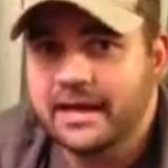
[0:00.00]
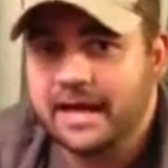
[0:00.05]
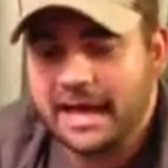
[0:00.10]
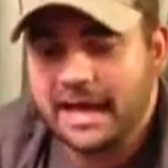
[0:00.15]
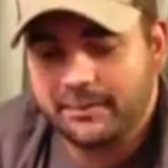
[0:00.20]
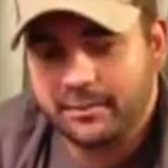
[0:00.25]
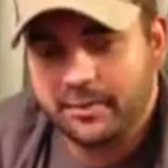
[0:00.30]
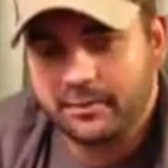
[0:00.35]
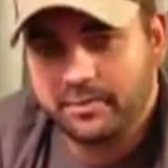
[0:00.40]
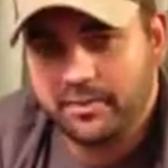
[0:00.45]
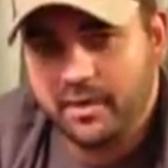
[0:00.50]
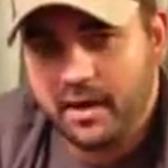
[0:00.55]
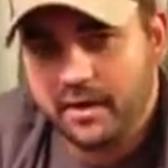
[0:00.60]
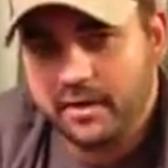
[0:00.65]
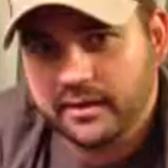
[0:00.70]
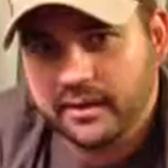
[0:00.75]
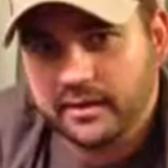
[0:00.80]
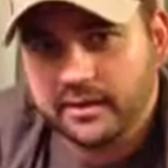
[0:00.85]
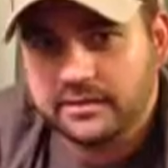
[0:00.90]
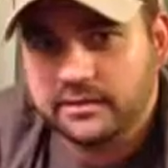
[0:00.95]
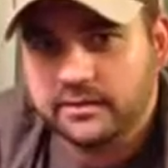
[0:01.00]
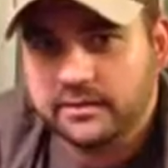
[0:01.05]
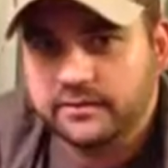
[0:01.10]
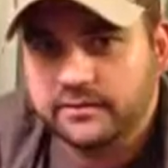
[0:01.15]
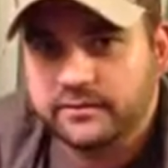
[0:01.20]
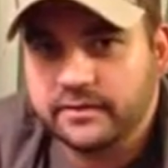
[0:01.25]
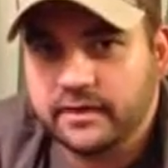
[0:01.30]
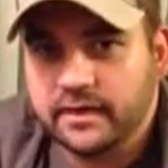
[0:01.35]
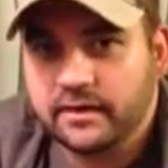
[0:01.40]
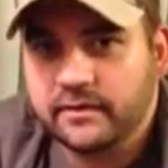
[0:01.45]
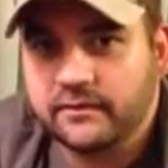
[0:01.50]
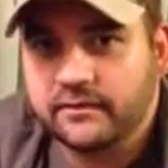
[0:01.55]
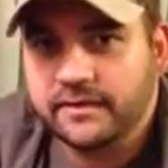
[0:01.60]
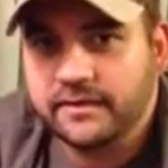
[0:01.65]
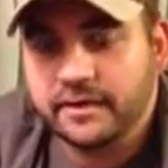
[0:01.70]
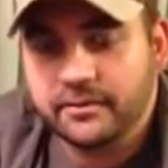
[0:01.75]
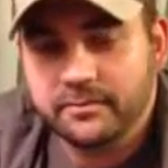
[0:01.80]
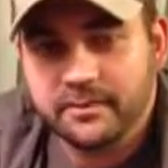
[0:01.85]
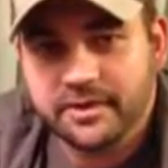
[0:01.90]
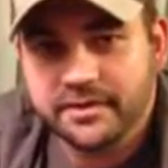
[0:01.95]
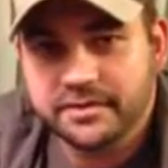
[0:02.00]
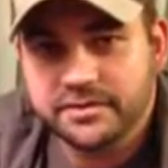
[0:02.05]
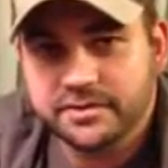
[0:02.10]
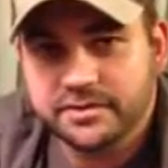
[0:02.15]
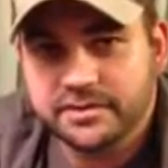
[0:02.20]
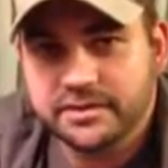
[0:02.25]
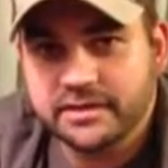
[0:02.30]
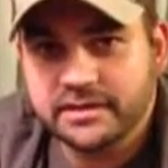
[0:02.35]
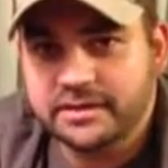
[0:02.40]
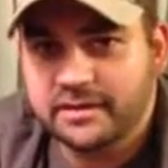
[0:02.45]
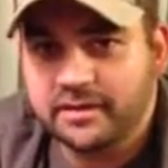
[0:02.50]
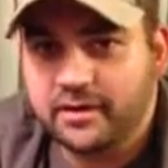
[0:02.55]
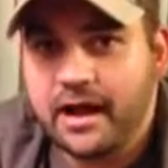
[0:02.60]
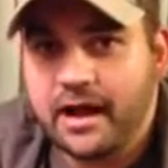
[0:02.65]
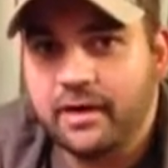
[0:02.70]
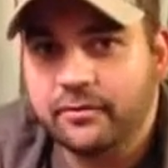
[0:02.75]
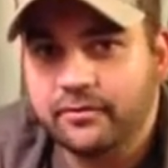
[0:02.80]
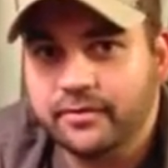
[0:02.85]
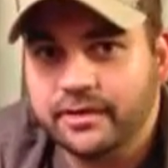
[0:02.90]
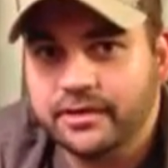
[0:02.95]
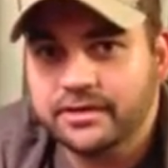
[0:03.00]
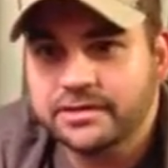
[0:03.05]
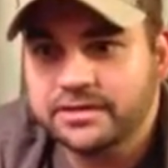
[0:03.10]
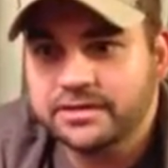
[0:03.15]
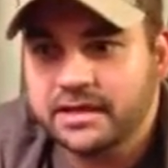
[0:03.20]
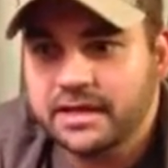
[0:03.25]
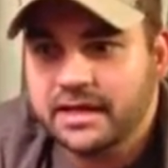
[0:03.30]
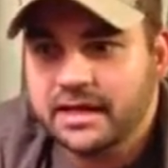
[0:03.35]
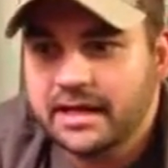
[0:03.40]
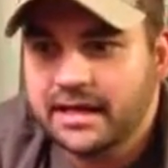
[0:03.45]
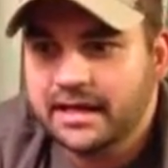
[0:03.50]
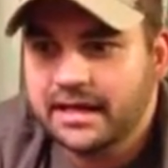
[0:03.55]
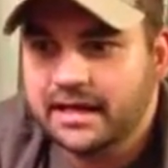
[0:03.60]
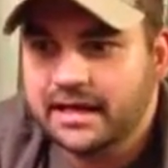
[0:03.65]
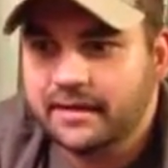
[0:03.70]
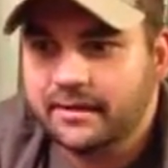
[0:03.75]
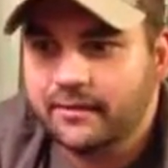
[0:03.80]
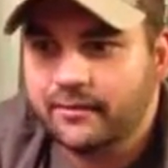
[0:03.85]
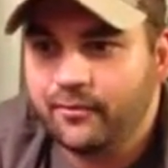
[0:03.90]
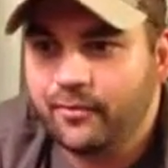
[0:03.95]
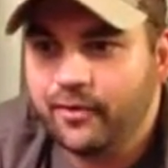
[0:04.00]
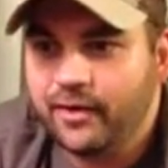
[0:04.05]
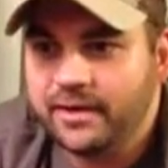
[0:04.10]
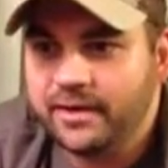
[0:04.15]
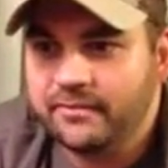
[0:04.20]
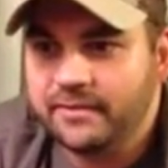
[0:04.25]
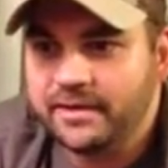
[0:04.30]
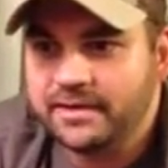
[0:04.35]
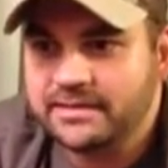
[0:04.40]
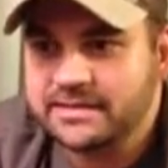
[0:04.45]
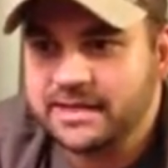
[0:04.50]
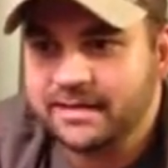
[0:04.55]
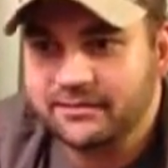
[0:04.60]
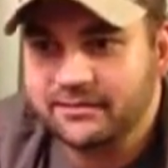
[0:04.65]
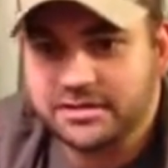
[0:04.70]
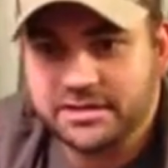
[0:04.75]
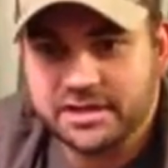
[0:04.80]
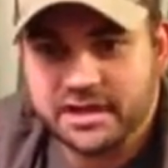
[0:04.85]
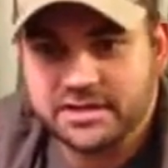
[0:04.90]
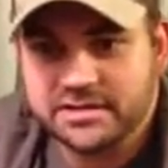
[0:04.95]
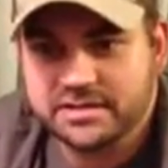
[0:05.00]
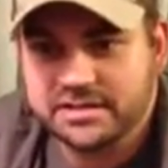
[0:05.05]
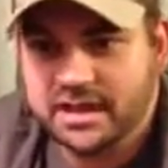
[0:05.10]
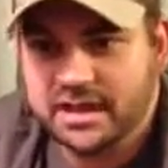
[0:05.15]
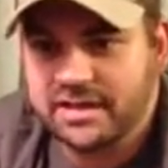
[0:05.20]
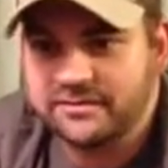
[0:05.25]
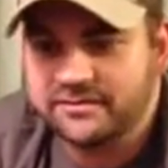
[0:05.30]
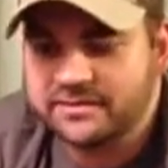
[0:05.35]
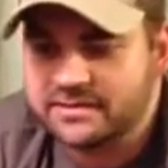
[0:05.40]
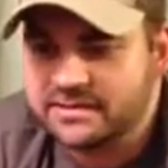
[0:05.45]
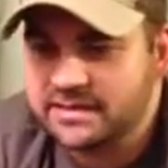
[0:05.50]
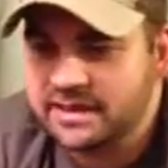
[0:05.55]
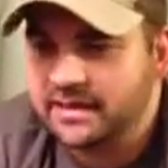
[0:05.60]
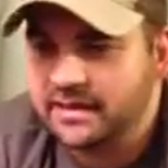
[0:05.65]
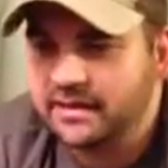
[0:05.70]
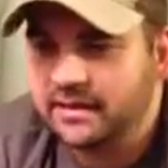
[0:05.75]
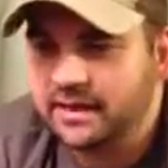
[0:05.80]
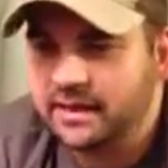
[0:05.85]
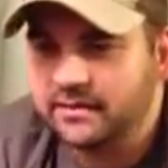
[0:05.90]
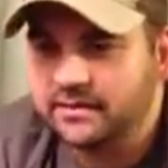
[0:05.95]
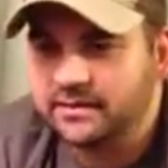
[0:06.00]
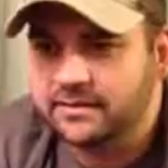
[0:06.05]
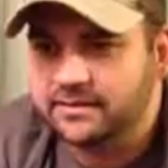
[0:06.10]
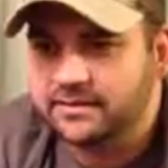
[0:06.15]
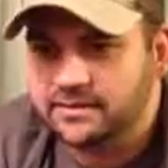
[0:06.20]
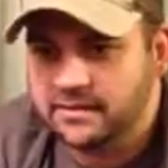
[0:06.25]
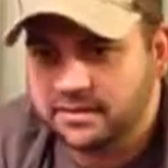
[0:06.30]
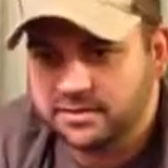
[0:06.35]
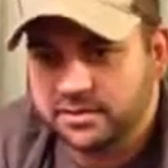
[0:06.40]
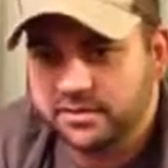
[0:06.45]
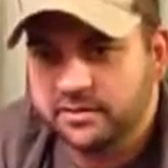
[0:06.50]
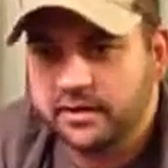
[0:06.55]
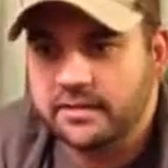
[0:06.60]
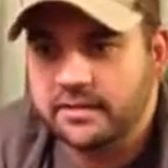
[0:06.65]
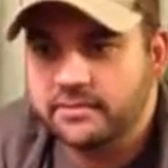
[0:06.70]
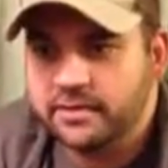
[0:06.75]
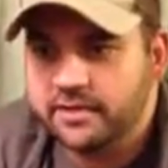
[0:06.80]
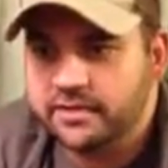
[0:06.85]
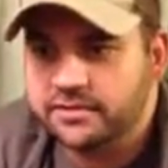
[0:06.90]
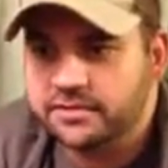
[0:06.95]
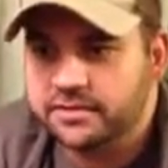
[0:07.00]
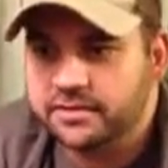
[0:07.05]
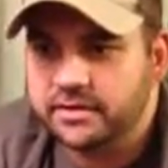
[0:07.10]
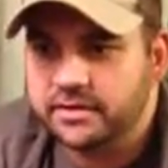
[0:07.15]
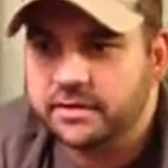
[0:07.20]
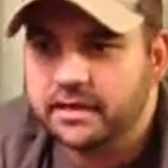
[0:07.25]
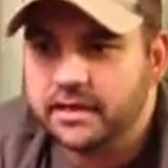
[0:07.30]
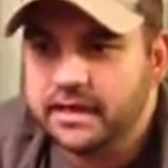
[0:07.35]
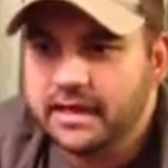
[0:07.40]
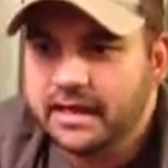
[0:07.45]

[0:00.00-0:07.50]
I'm a product of uh, their ministry and their outreach and what it means to have a changed life and stay connected to such a great ministry.